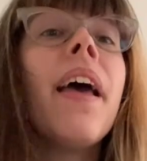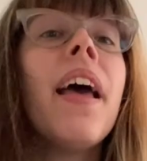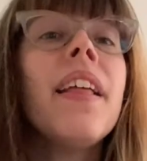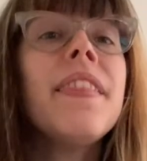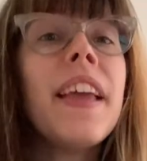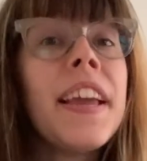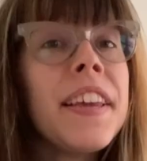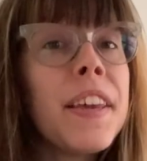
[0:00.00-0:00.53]

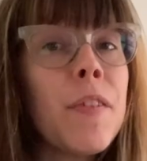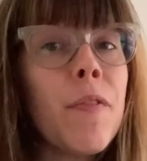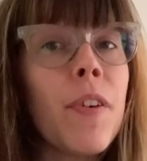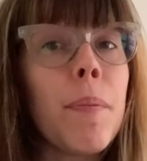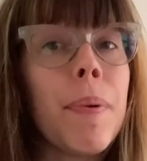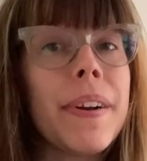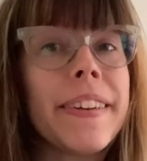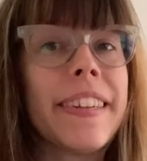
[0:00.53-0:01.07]
Thank you for
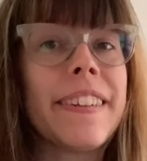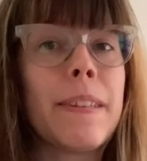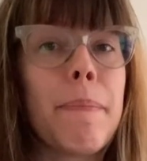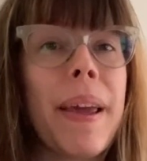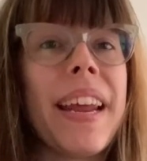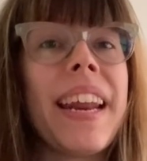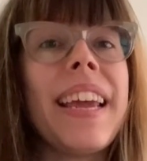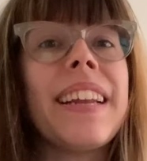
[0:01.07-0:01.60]

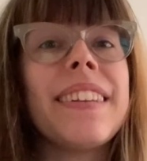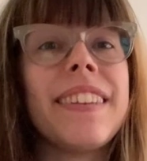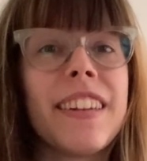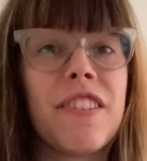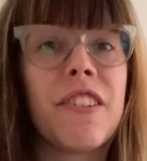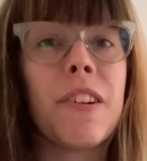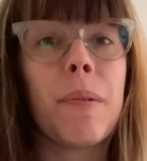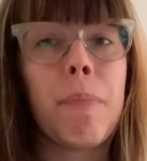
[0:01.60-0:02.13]
participating in
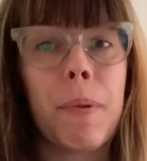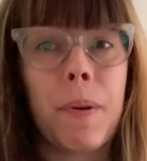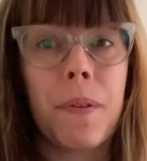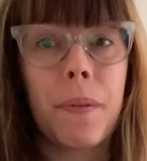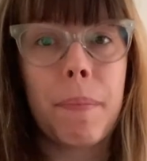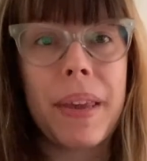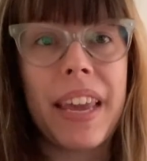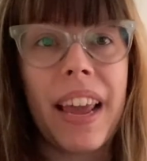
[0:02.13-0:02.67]
Digital
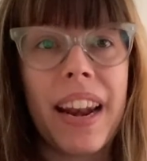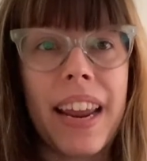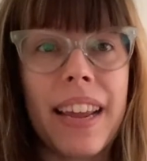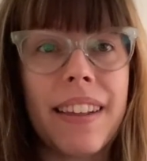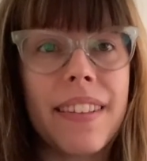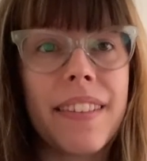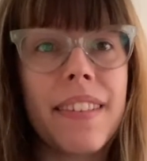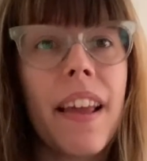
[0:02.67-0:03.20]
Bruce
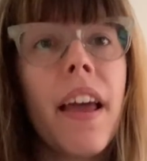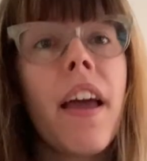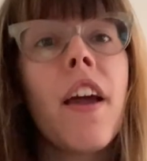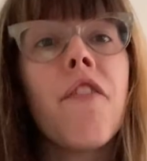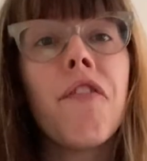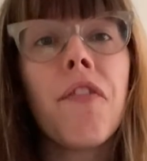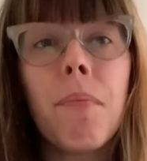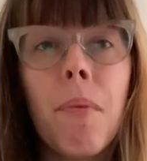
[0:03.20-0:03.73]
Beginnings.
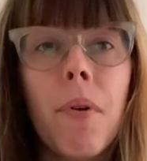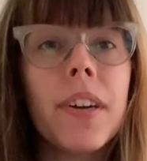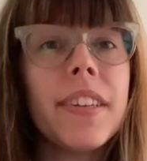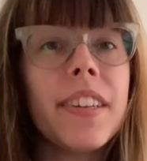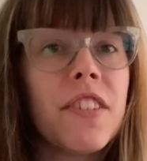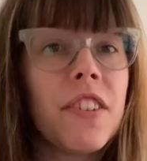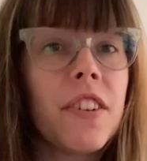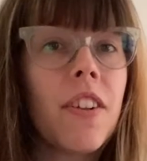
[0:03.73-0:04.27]
For more
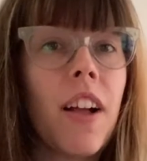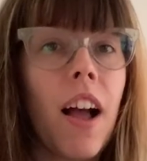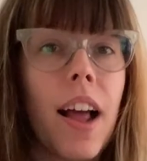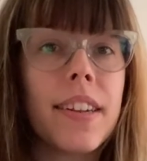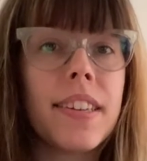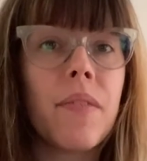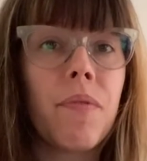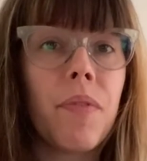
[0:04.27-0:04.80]
digital
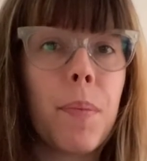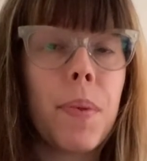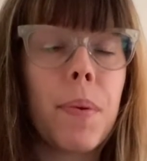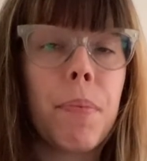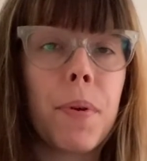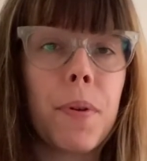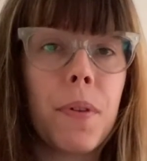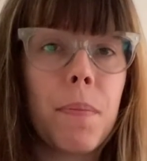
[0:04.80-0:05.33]
content from the
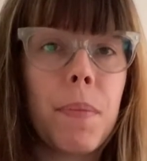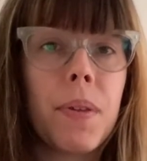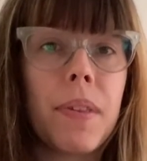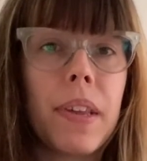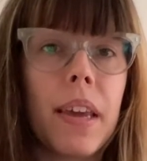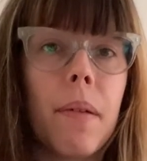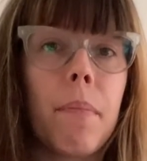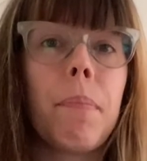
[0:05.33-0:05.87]
Bruce
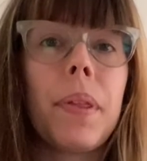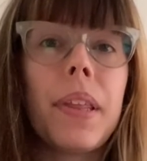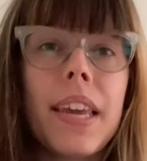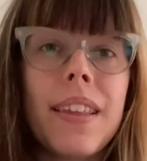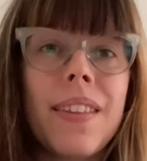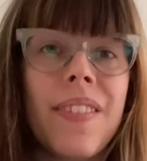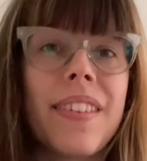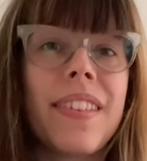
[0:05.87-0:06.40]
Museum,
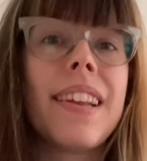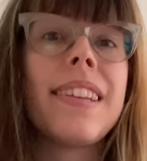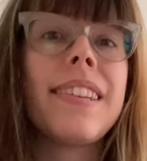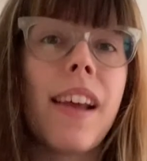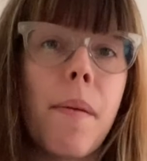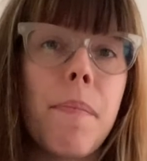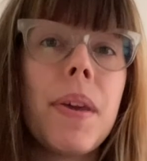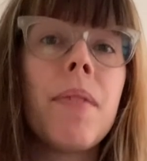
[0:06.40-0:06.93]
please visit
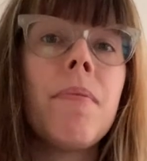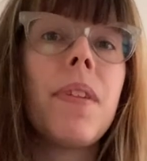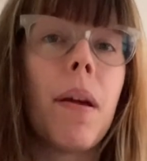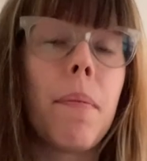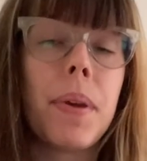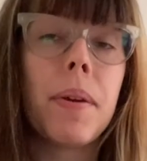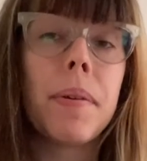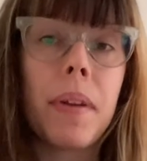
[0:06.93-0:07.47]

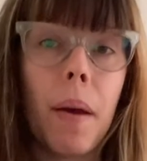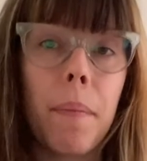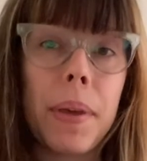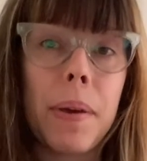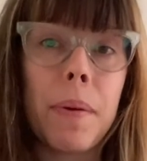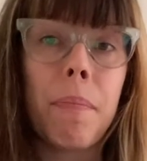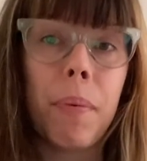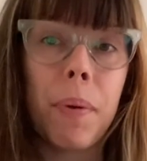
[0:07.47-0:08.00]

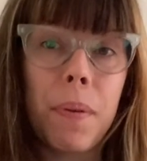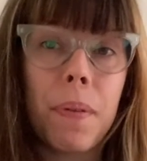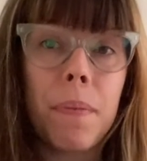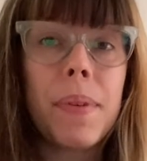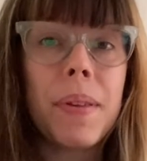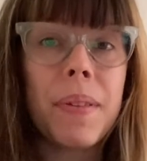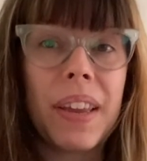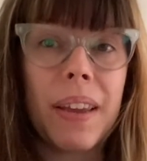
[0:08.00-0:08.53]

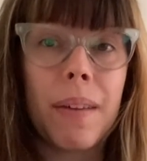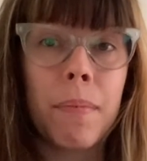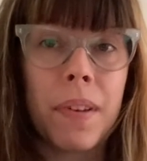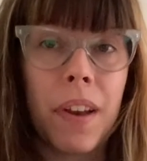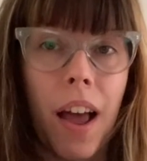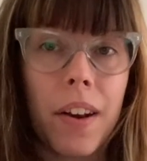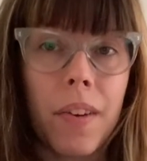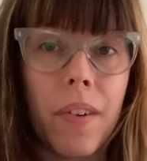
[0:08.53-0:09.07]

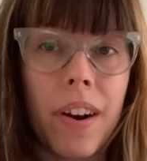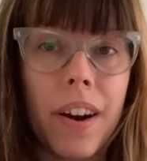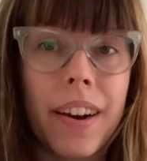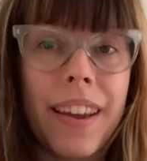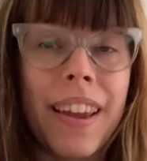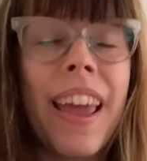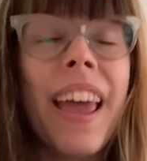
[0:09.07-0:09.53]
www.brucemuseum.org.